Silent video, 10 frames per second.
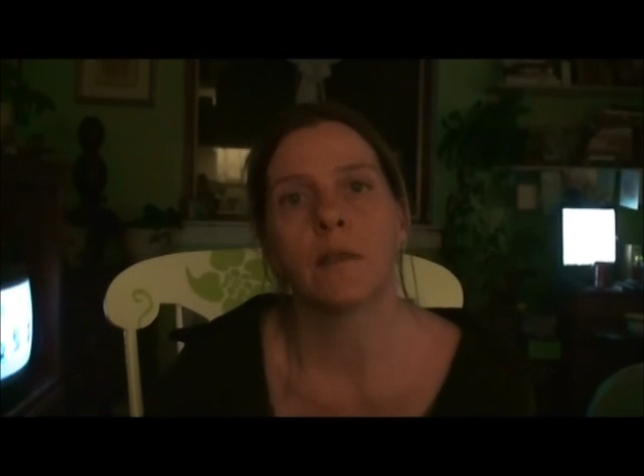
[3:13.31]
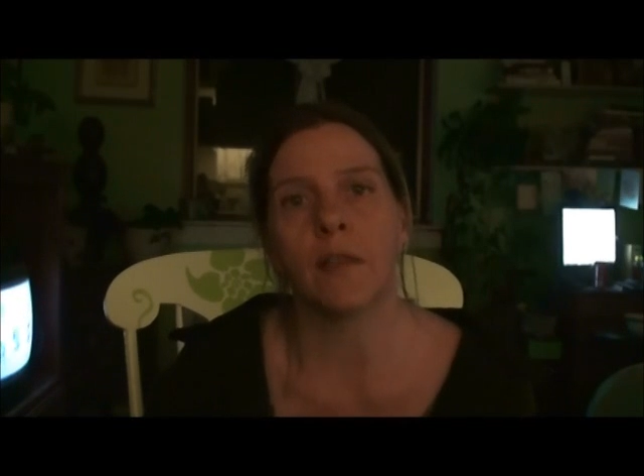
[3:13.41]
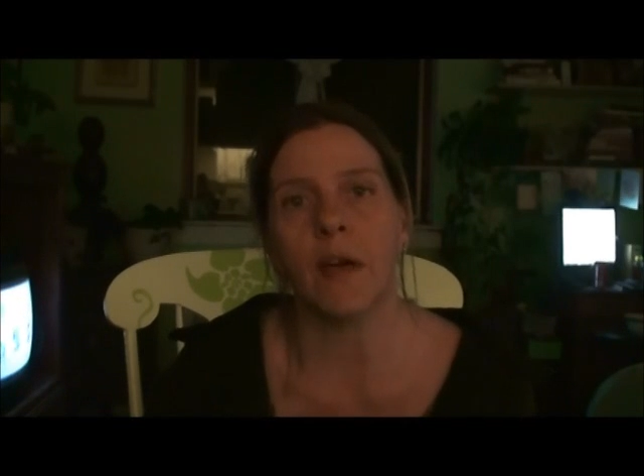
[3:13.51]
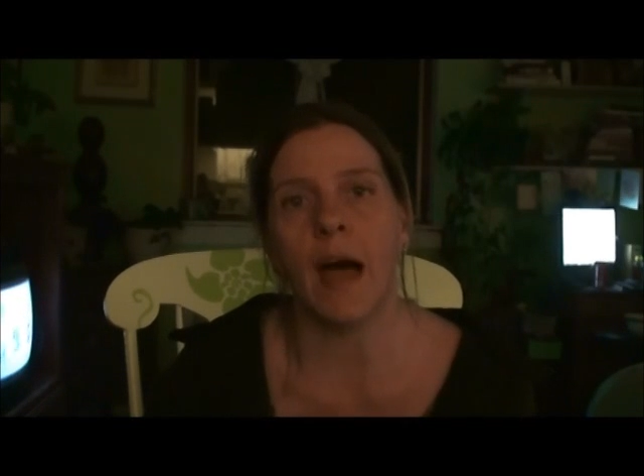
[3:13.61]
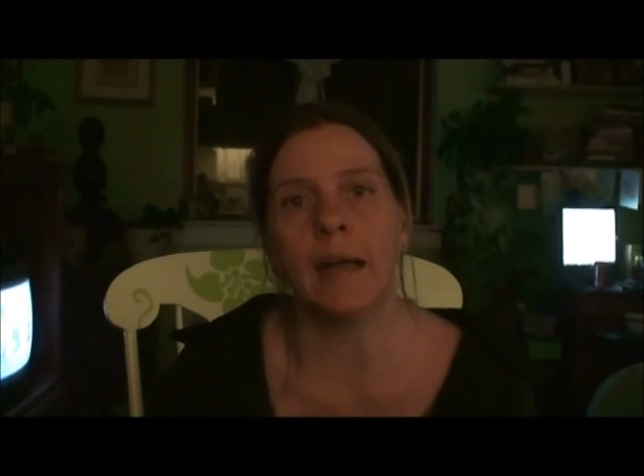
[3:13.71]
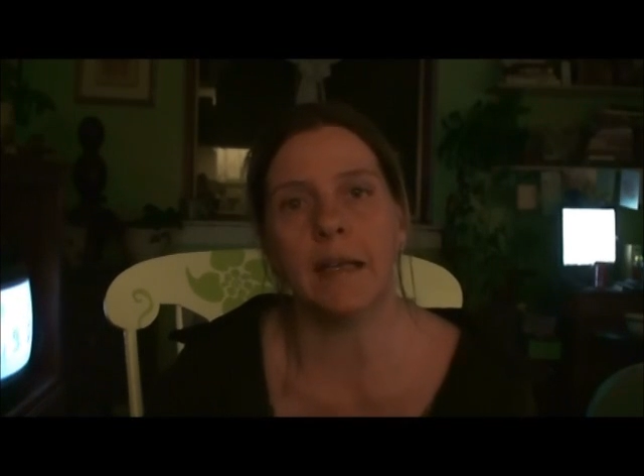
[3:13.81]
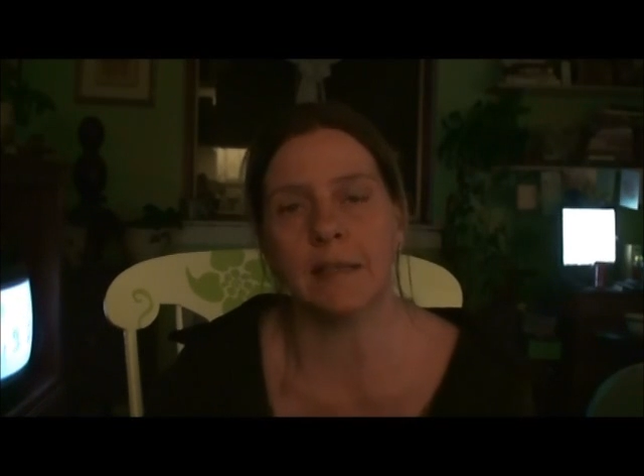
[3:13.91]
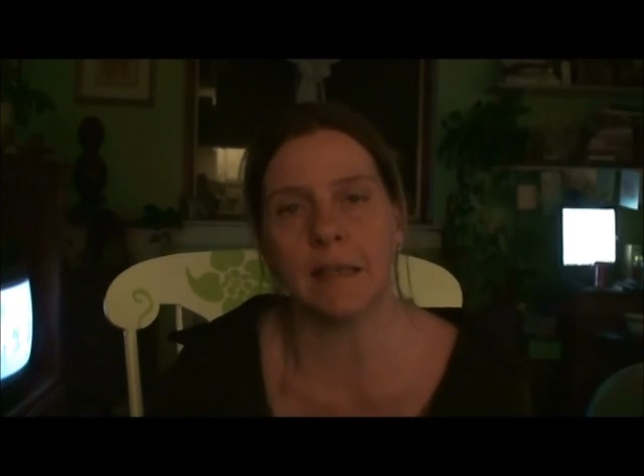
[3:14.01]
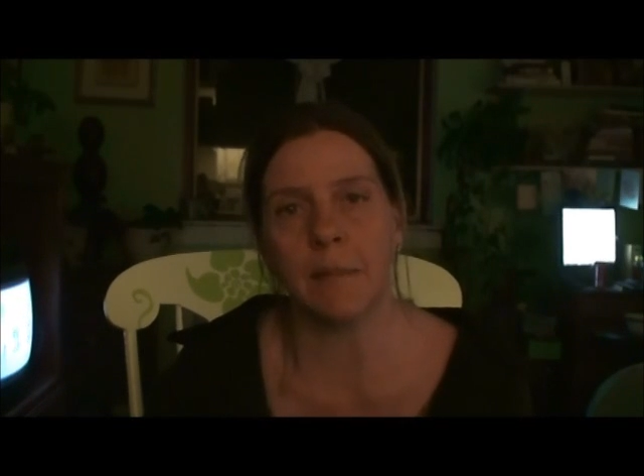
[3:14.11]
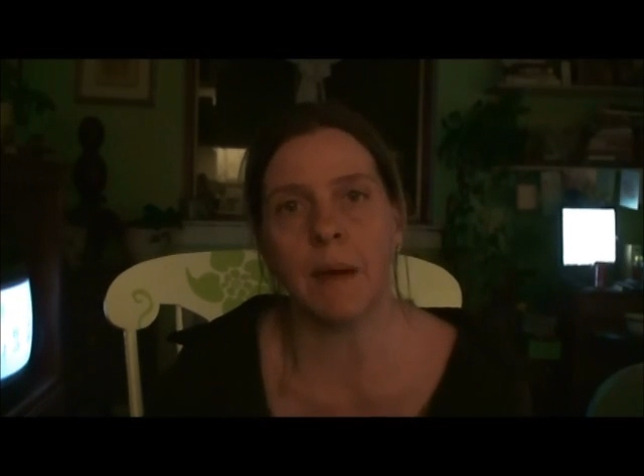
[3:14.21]
that the
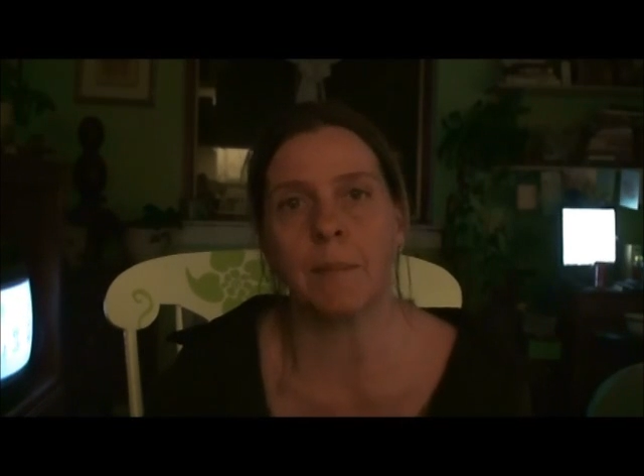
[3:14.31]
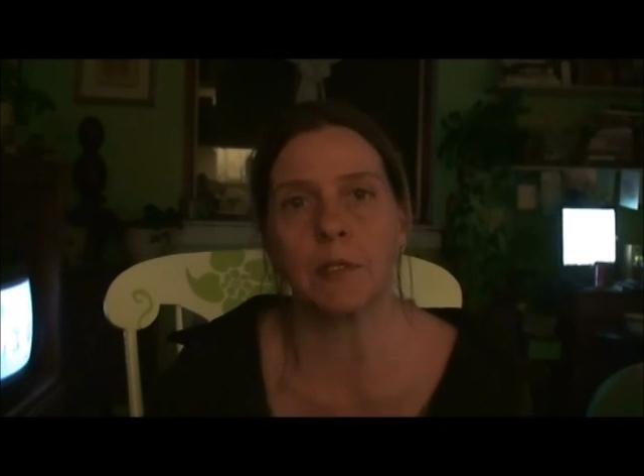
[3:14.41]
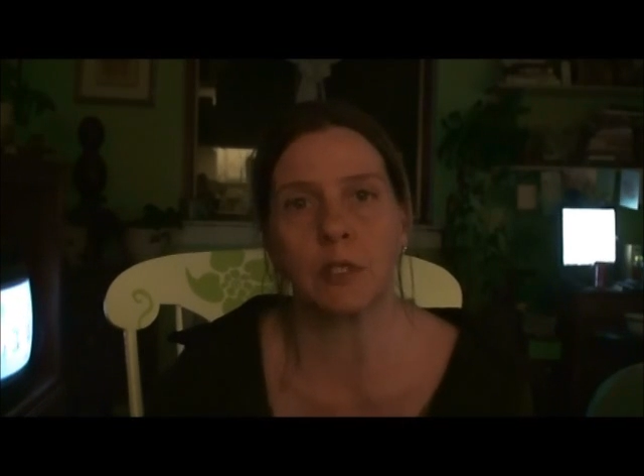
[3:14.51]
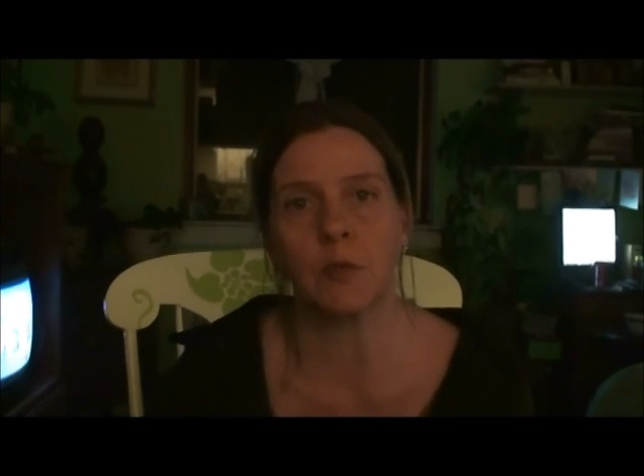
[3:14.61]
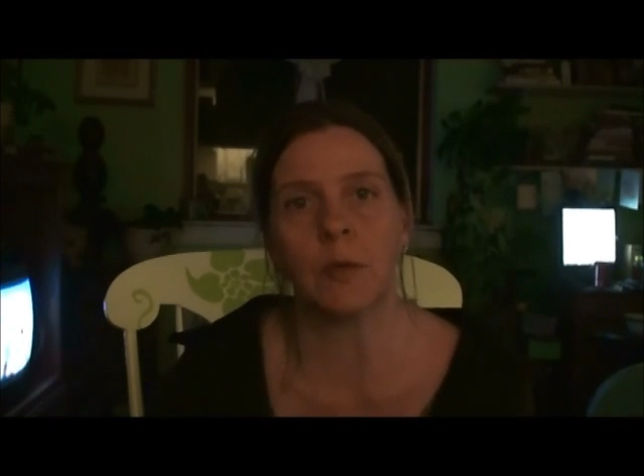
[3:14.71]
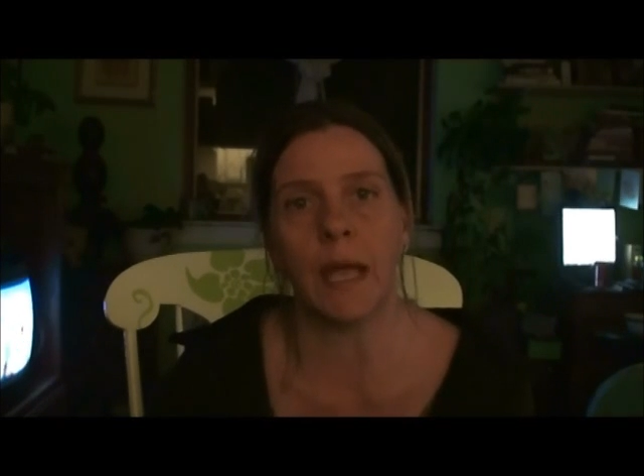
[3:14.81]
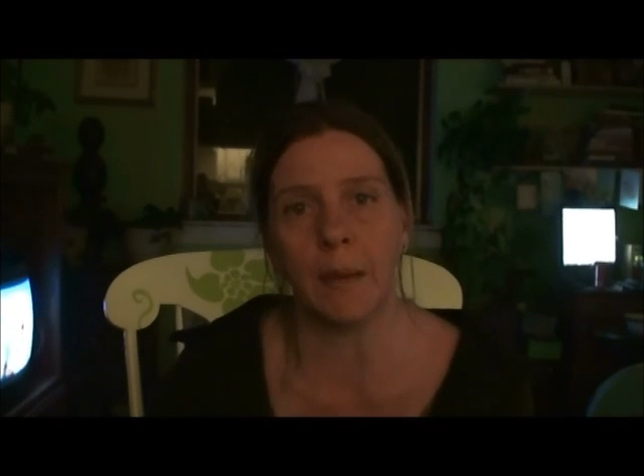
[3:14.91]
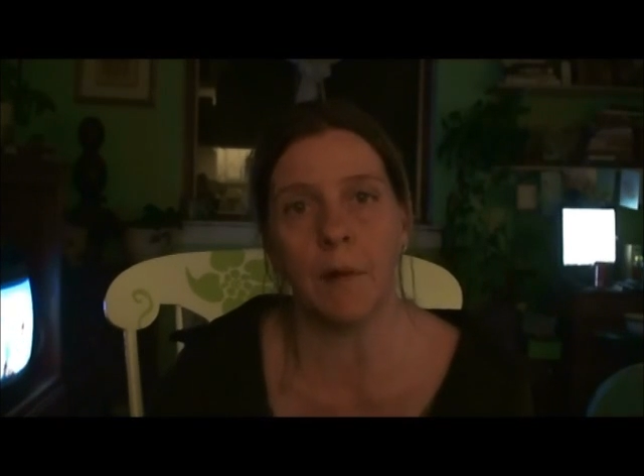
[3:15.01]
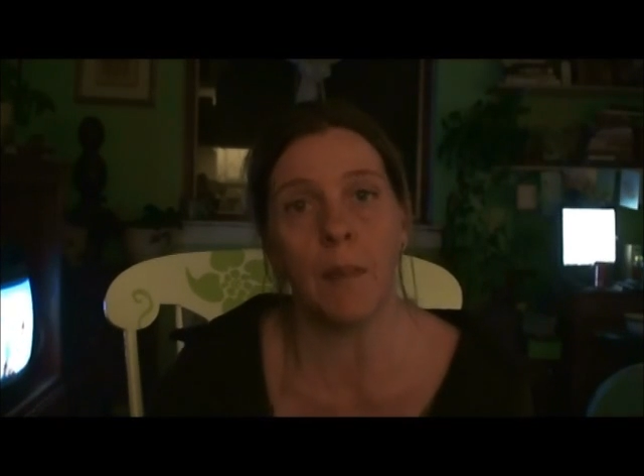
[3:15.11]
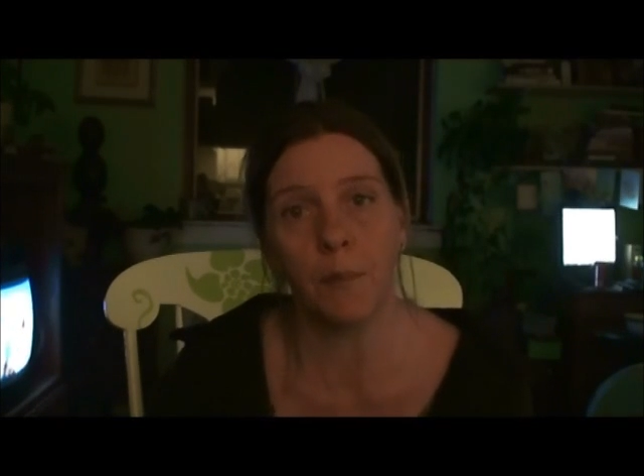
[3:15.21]
IDSA members who
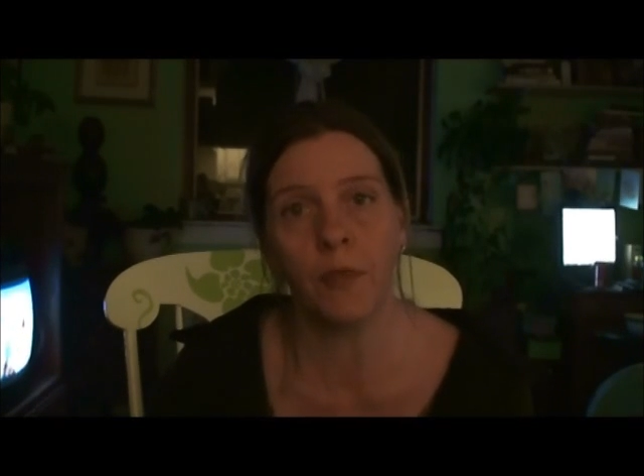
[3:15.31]
came up